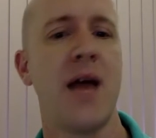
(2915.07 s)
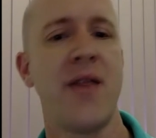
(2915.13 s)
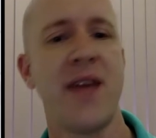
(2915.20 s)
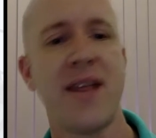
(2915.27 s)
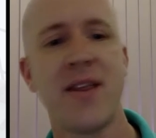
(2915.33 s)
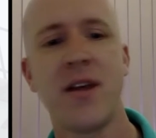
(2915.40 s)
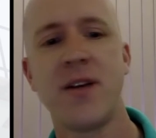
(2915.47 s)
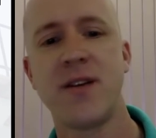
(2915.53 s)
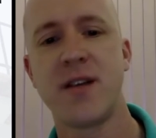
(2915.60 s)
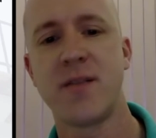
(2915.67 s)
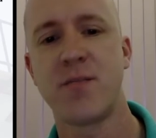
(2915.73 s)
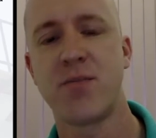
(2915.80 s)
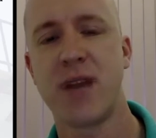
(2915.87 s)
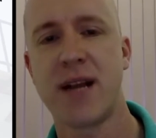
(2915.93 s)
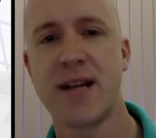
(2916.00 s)
And then there's
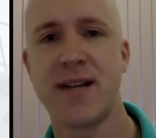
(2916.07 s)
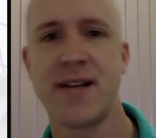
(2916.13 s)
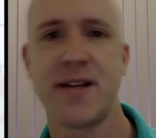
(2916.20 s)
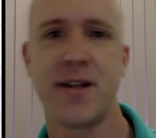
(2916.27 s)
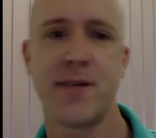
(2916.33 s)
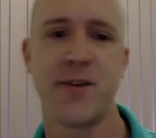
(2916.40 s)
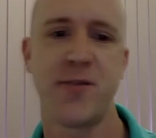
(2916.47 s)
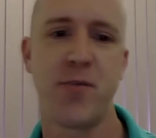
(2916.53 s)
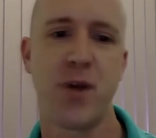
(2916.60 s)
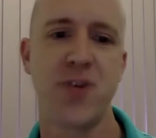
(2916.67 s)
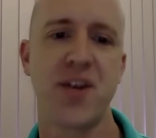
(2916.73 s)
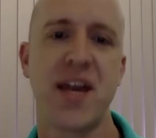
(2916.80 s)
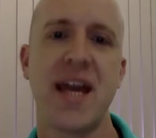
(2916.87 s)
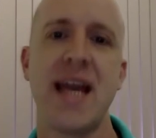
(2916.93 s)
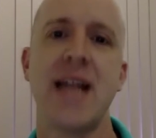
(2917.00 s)
this practice in terms of
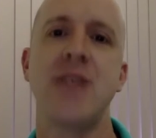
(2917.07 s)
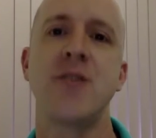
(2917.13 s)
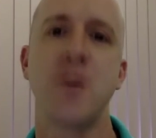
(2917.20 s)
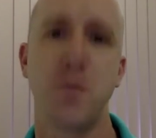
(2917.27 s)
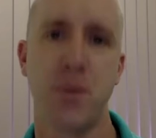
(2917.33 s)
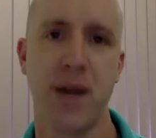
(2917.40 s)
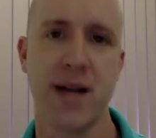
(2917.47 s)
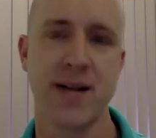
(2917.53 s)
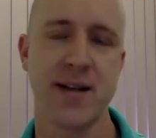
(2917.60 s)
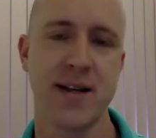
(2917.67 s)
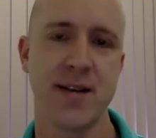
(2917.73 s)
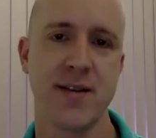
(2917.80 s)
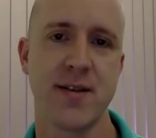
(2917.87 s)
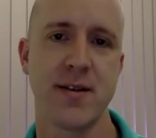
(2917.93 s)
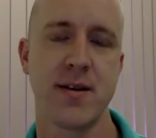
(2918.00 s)
putting it into
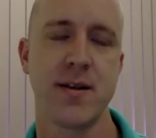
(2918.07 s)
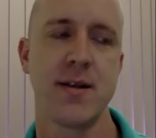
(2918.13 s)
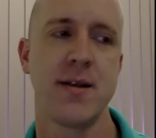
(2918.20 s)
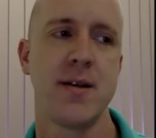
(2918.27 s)
practice.